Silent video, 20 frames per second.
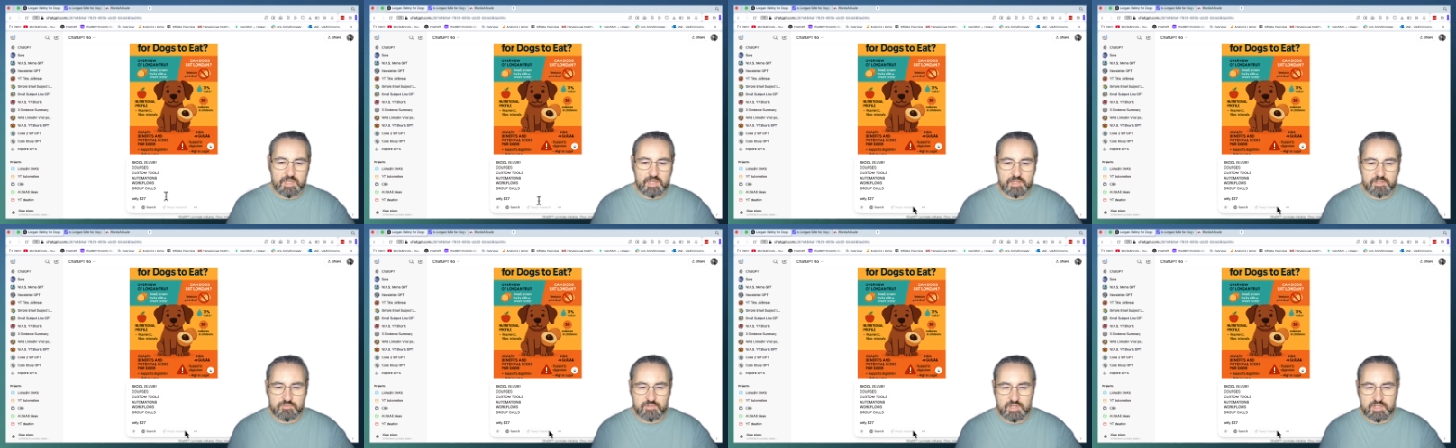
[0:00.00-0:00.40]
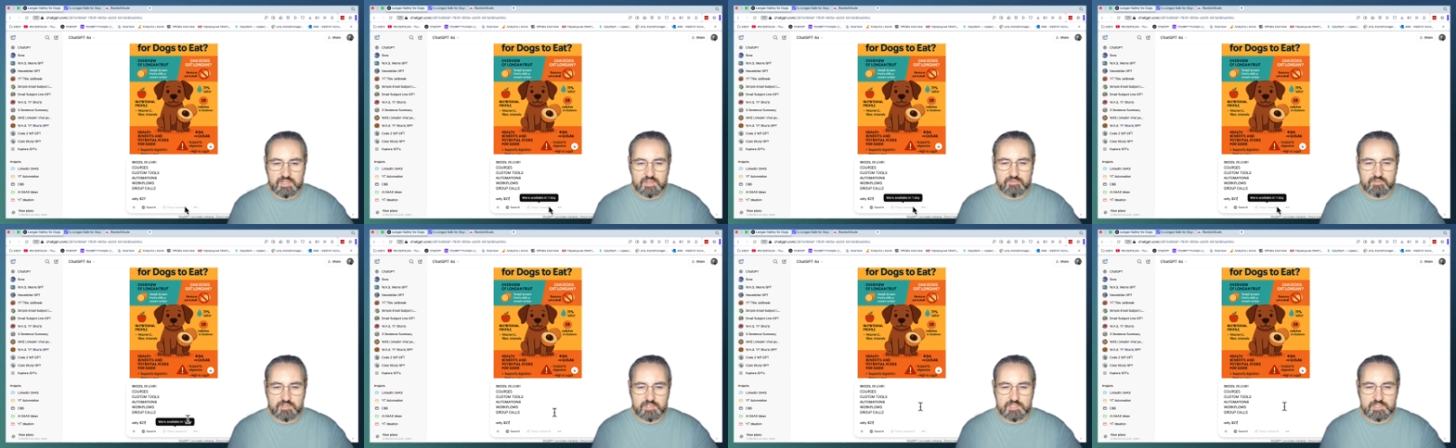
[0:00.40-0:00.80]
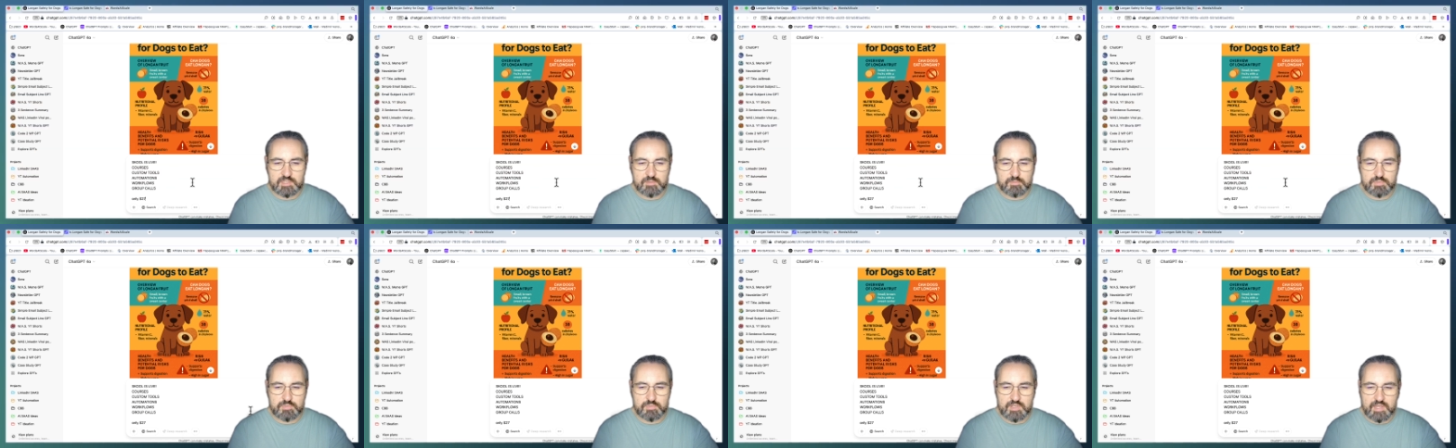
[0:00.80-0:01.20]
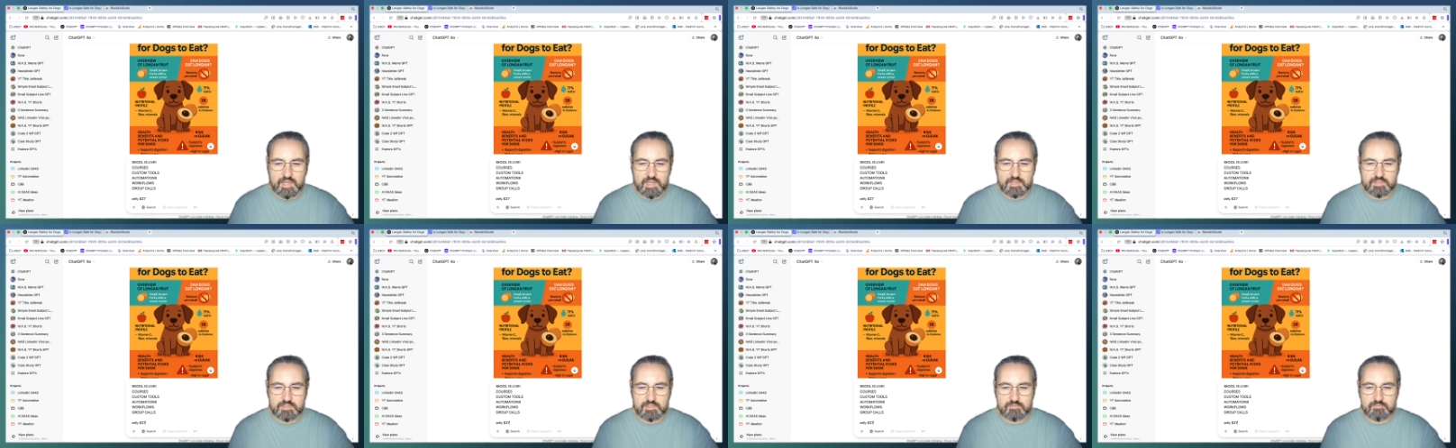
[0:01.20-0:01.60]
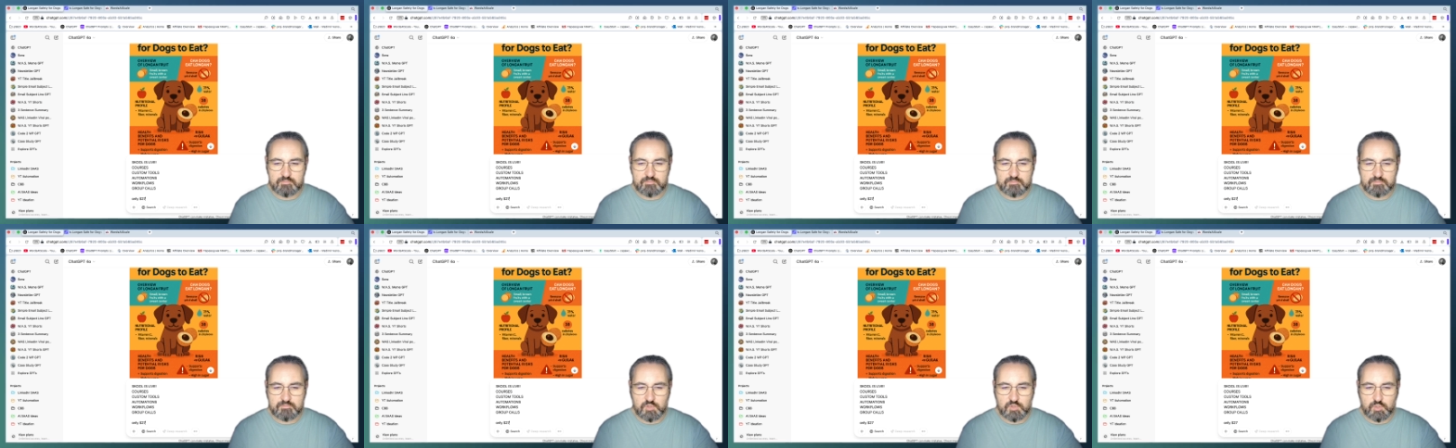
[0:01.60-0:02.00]
and create a very simple ad
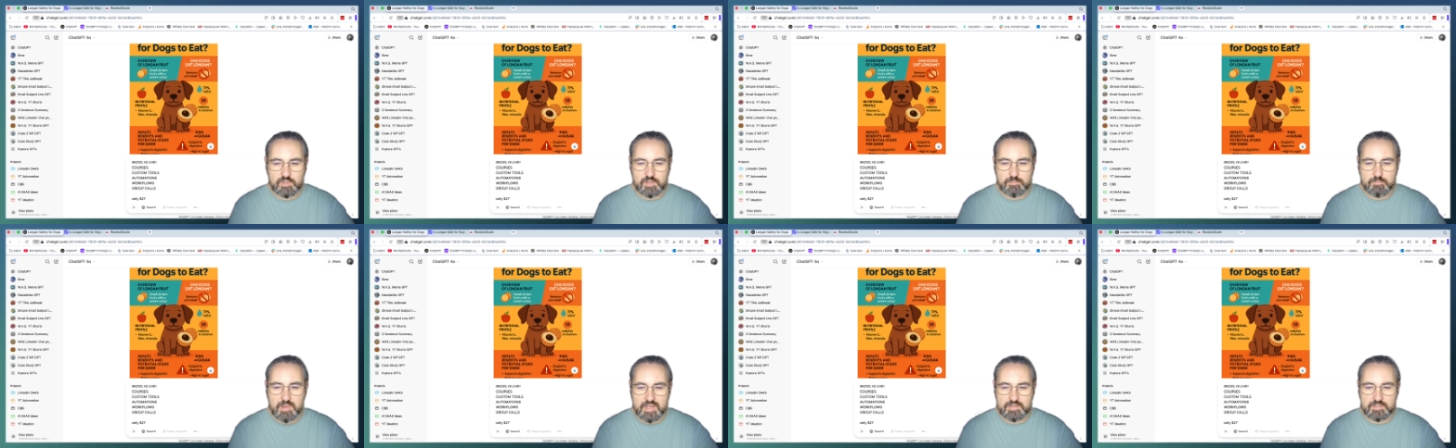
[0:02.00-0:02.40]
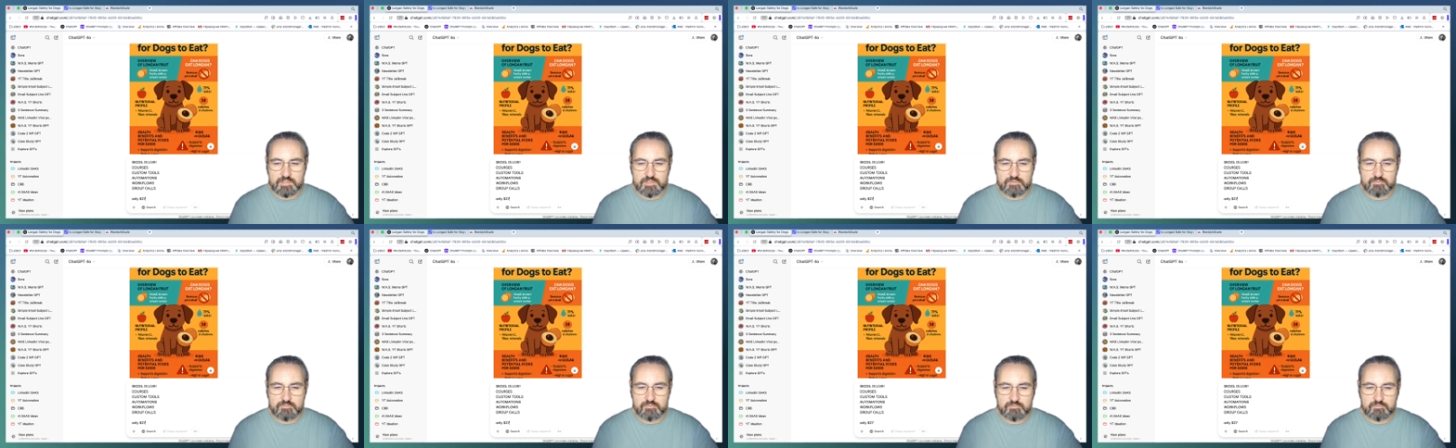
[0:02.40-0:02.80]
or a banner.